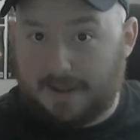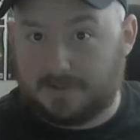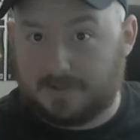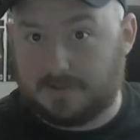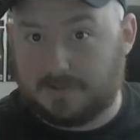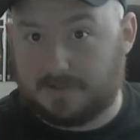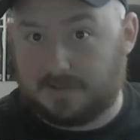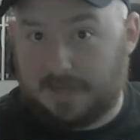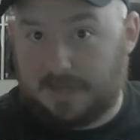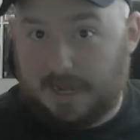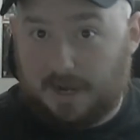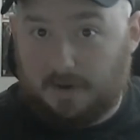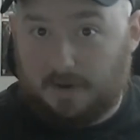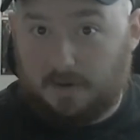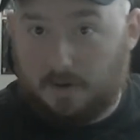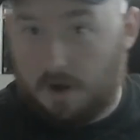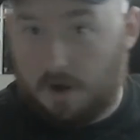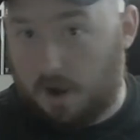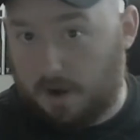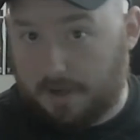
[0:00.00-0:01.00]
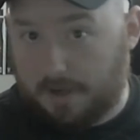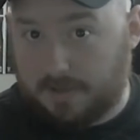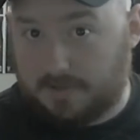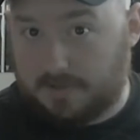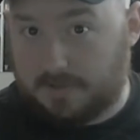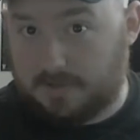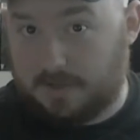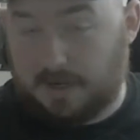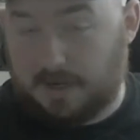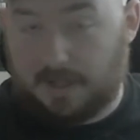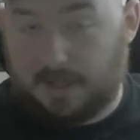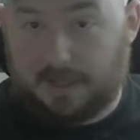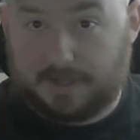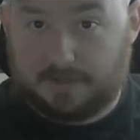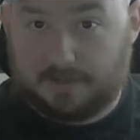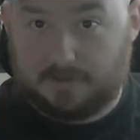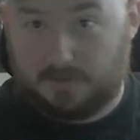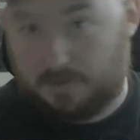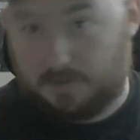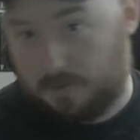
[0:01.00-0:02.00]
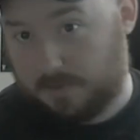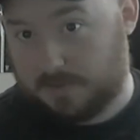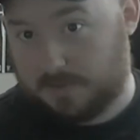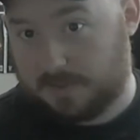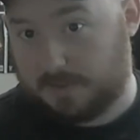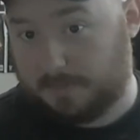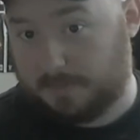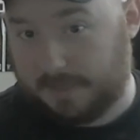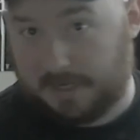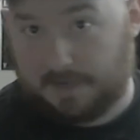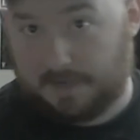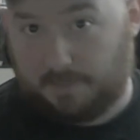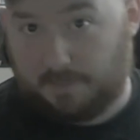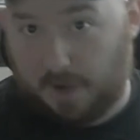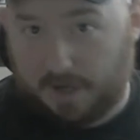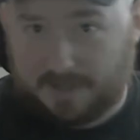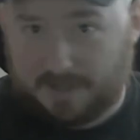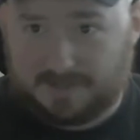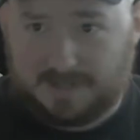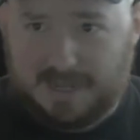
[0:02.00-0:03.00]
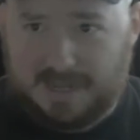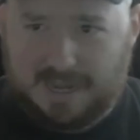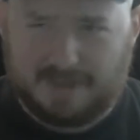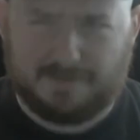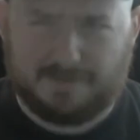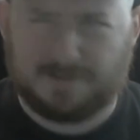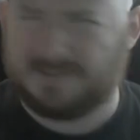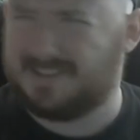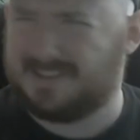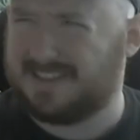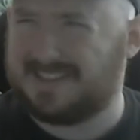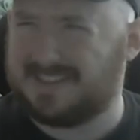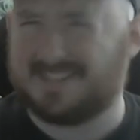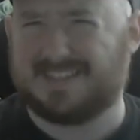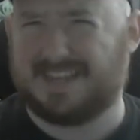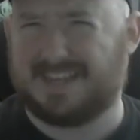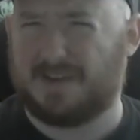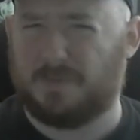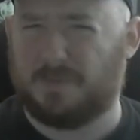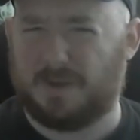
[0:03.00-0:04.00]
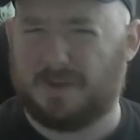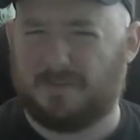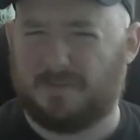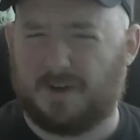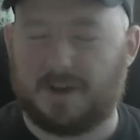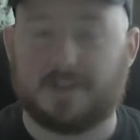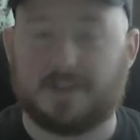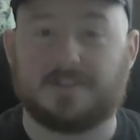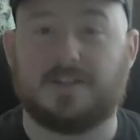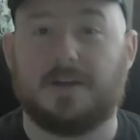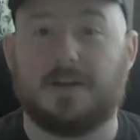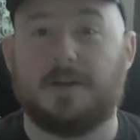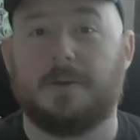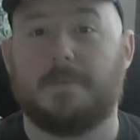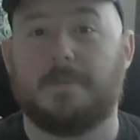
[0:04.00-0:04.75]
because it's now August, and I like to do this at the beginning of August, even though it's like the second week of August.